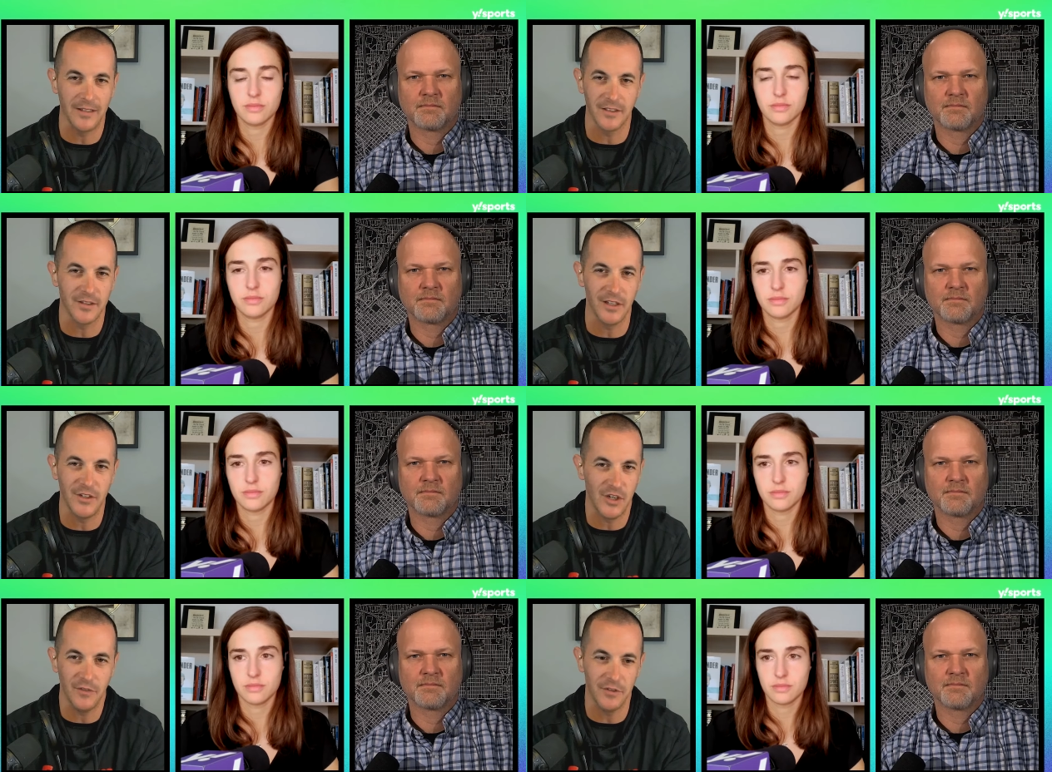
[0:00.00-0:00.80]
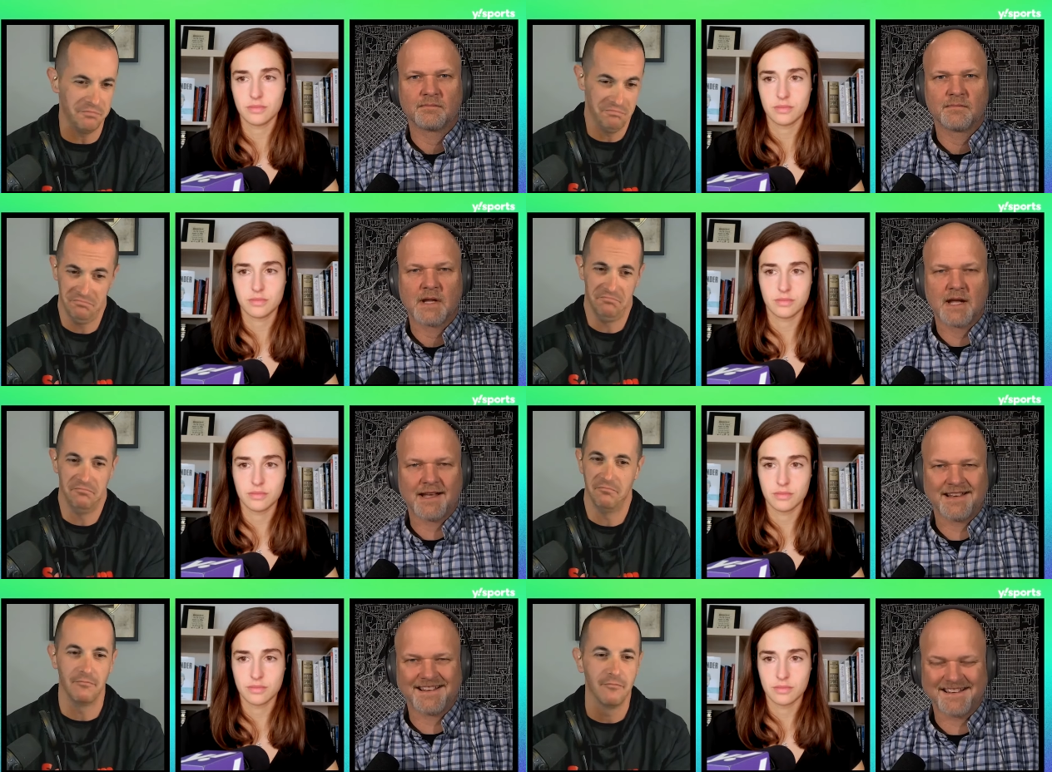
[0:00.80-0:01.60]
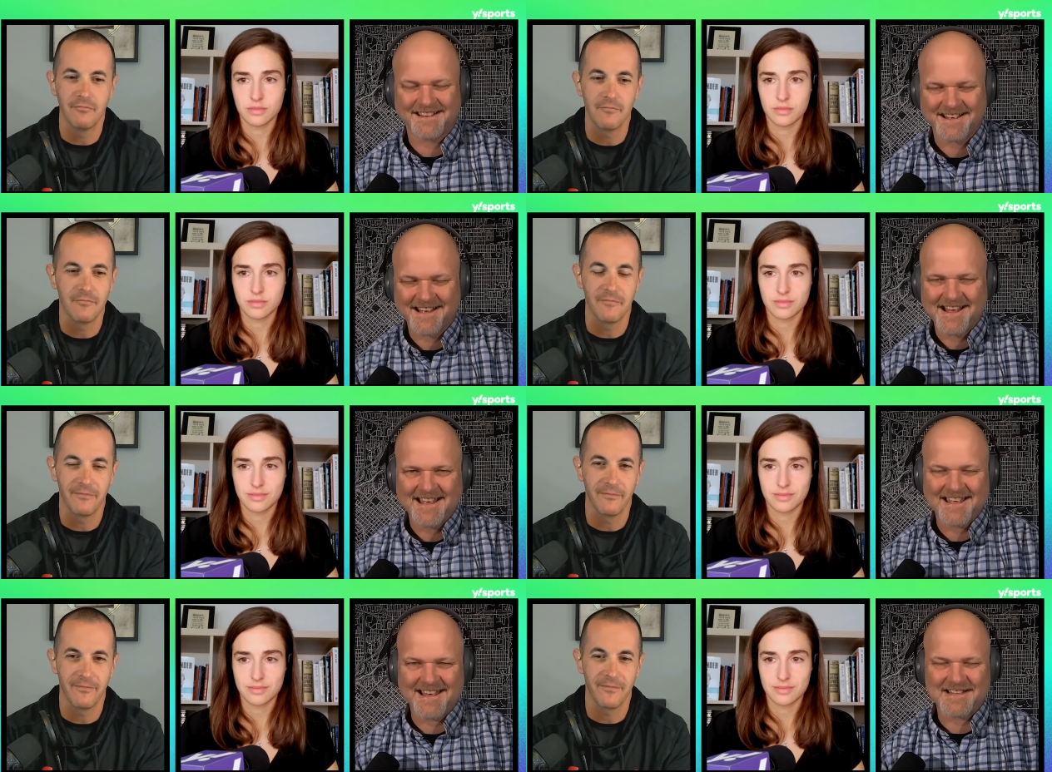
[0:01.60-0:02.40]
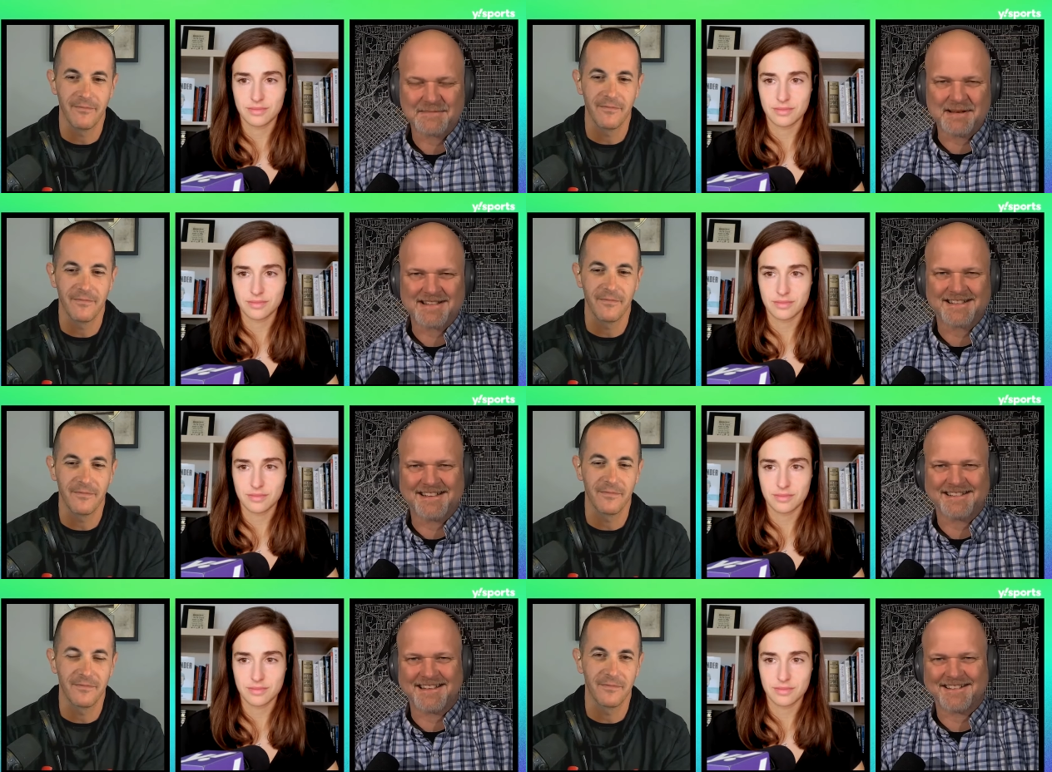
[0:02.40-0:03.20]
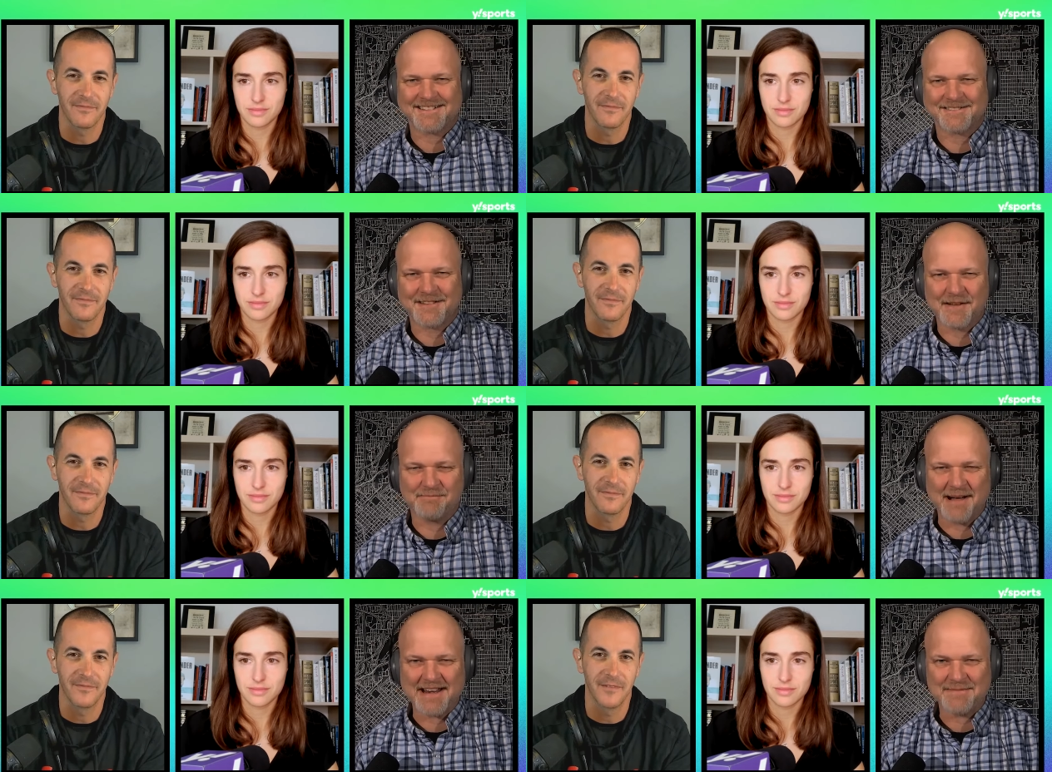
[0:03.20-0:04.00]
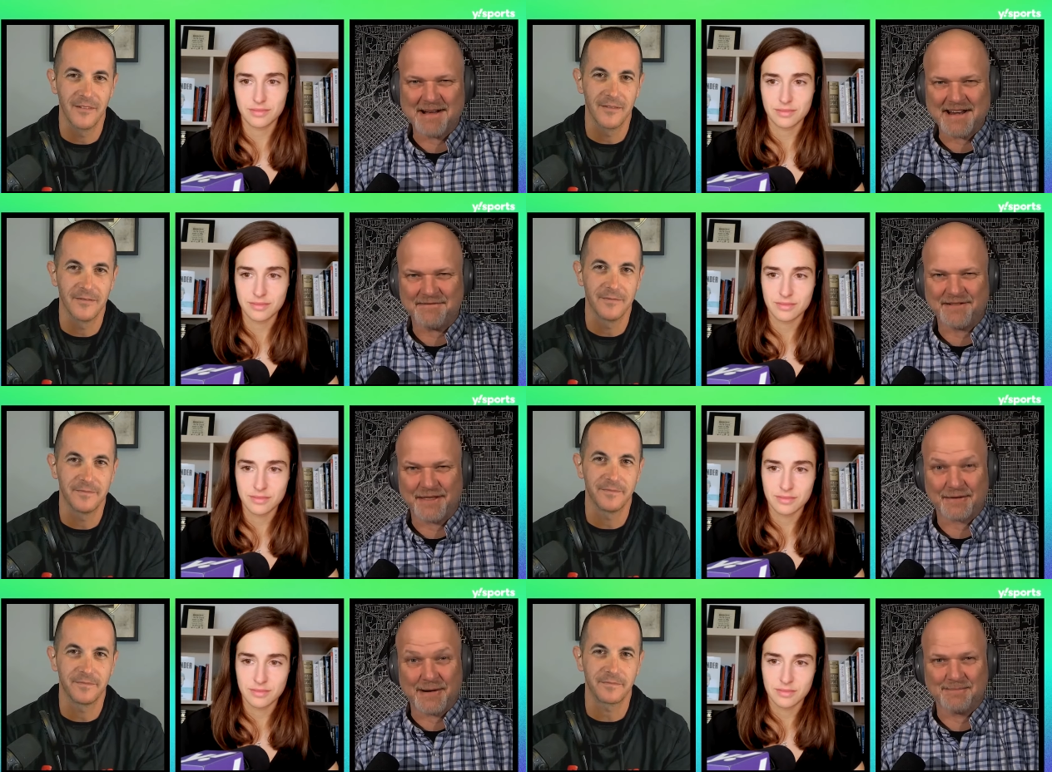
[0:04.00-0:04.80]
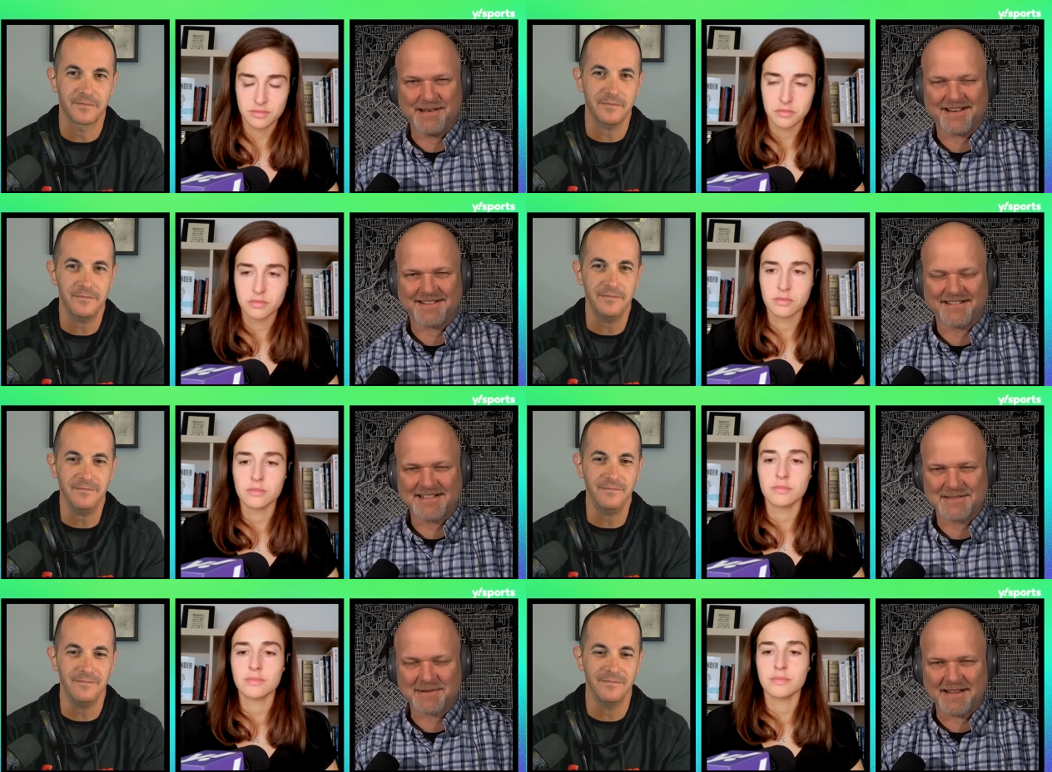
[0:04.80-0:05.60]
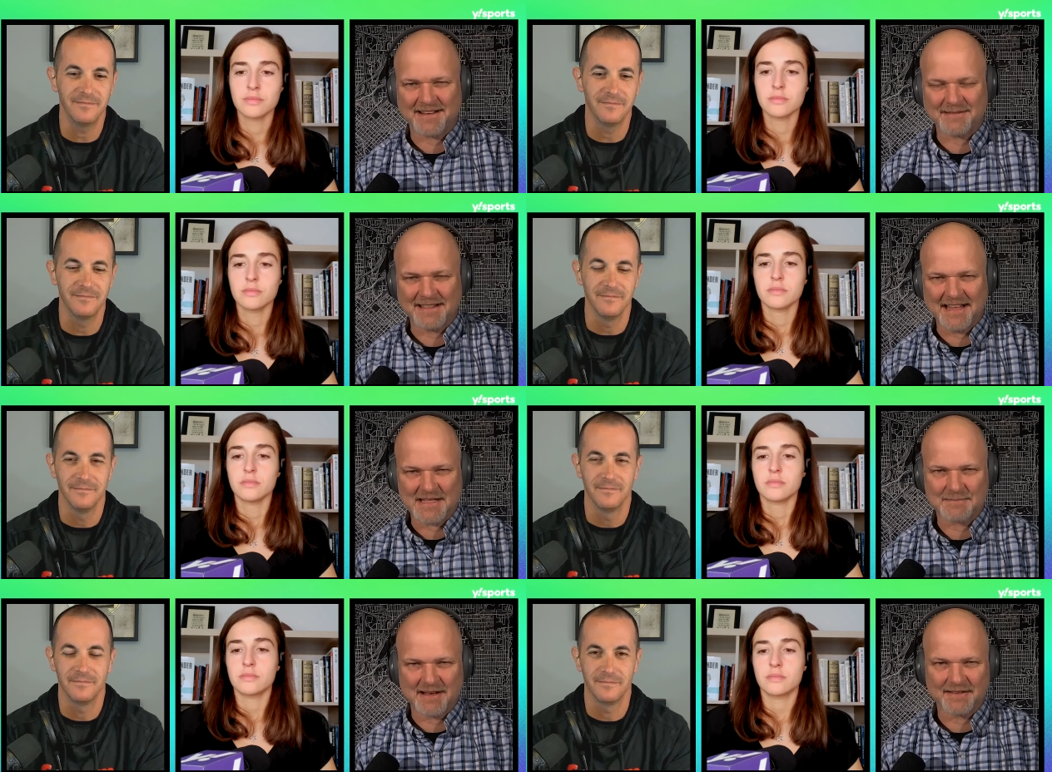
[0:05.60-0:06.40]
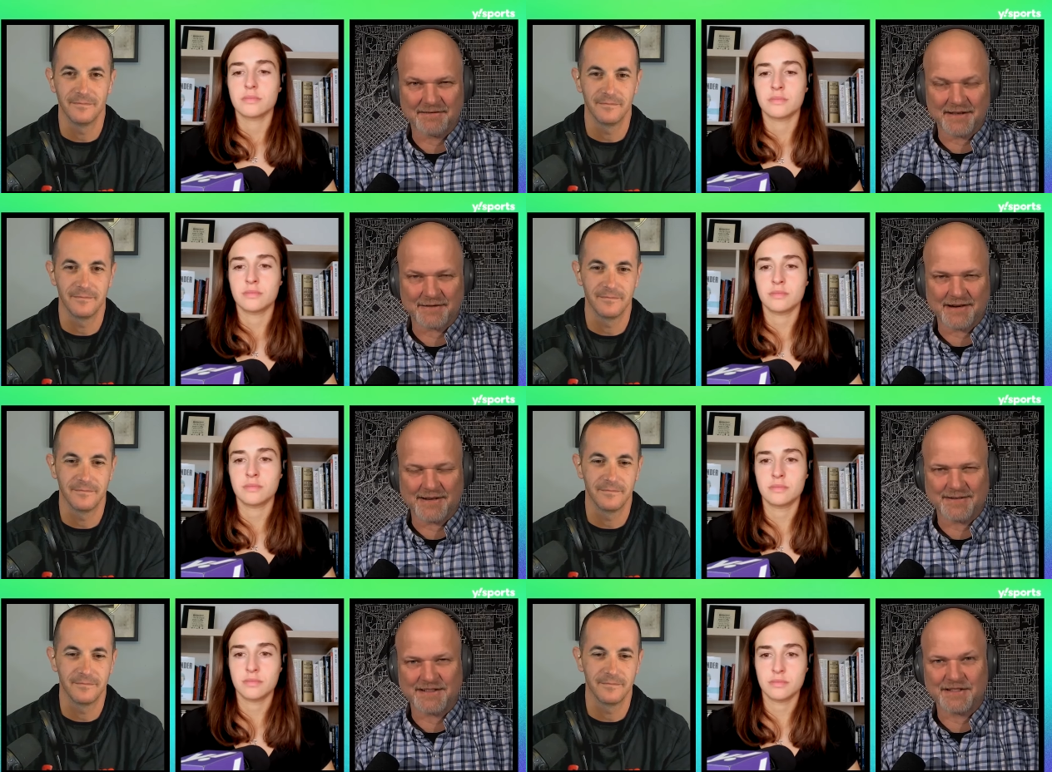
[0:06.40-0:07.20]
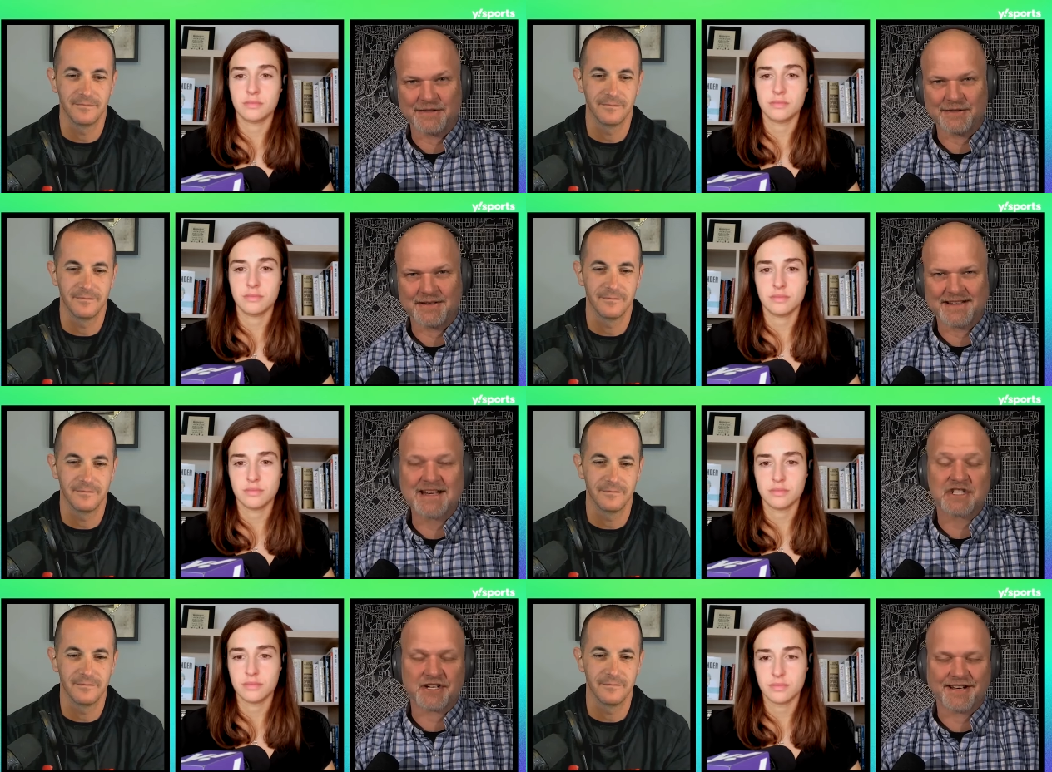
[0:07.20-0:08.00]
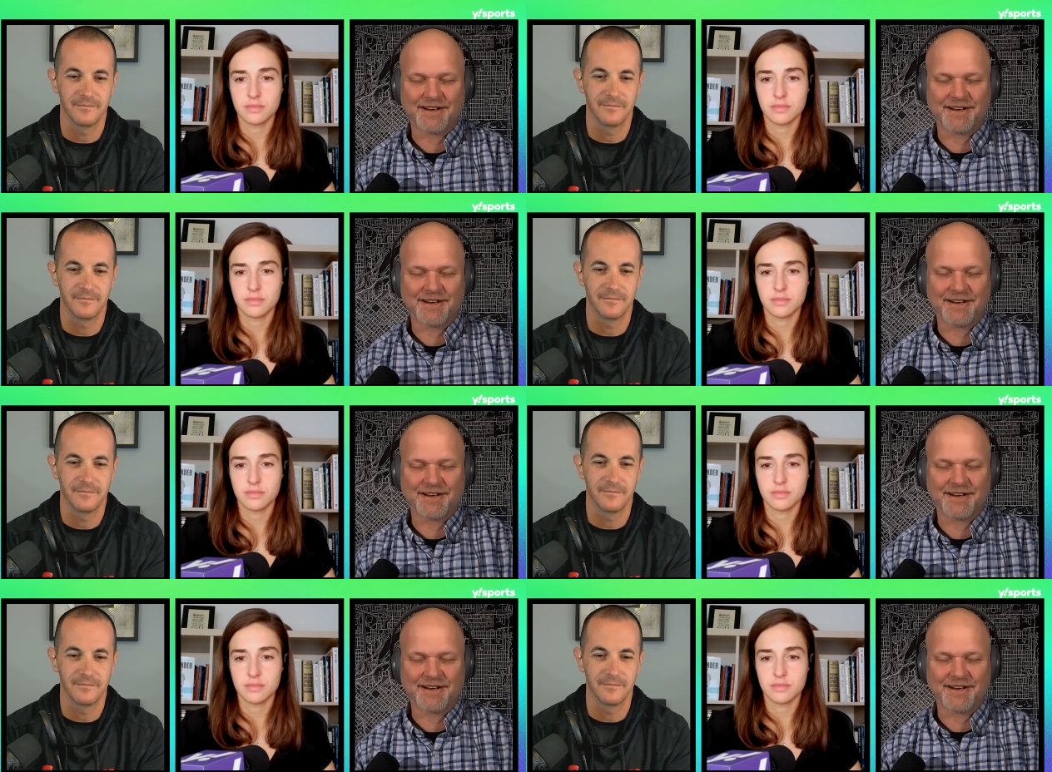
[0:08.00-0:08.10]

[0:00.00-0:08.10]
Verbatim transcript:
Speaker 1: Kansas City Chiefs?
Speaker 2: Yeah, especially get that that mighty mighty fifth round pick, which is probably gonna be the last pick of the fifth round too. Conditionally